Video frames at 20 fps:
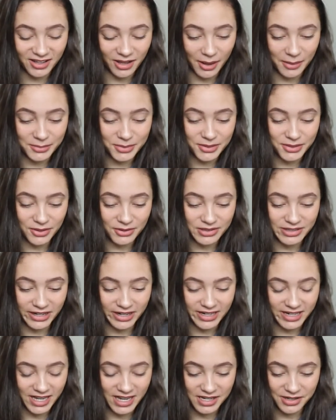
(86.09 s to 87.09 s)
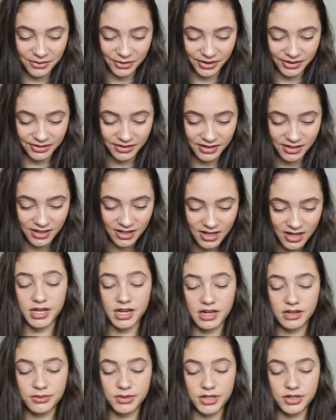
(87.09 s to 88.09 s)
I'm so sorry to anyone. I
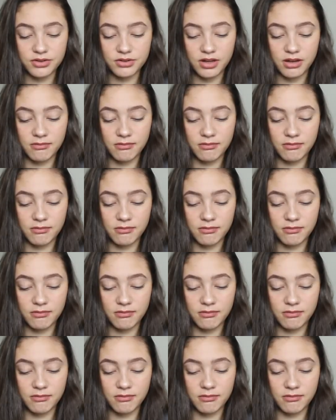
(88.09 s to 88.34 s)
kind of want to do